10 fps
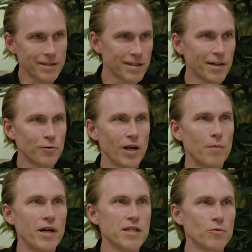tight
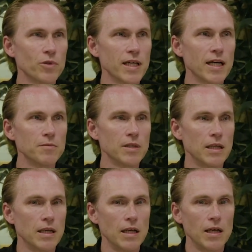collaboration with them,
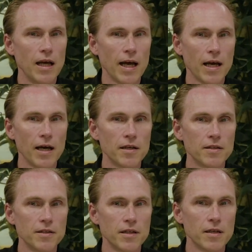
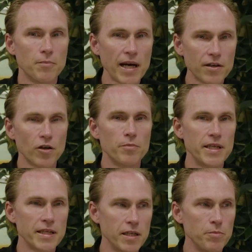and backyard
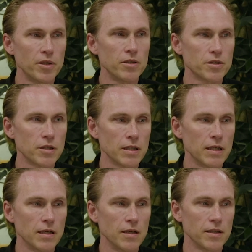beekeepers
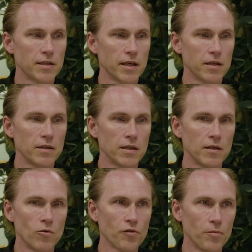that can
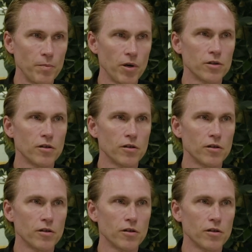also be part